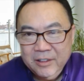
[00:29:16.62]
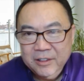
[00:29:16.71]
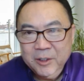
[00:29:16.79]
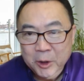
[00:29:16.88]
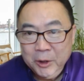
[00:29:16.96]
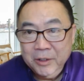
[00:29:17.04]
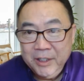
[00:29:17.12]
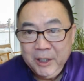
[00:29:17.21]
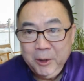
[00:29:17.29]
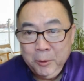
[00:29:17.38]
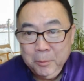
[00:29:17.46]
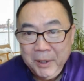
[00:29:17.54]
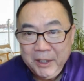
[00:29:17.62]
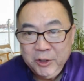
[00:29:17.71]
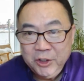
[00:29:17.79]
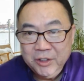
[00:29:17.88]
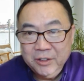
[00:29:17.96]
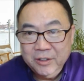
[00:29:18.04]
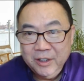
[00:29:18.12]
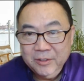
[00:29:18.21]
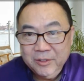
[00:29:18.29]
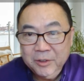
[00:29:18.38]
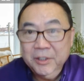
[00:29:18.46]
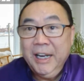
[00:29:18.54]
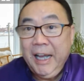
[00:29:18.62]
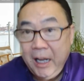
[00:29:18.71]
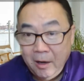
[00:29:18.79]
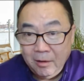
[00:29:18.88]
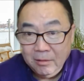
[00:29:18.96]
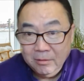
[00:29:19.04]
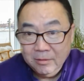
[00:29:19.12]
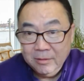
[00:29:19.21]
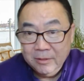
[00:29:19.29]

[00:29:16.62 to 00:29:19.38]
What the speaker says: girl that you mentioned to now,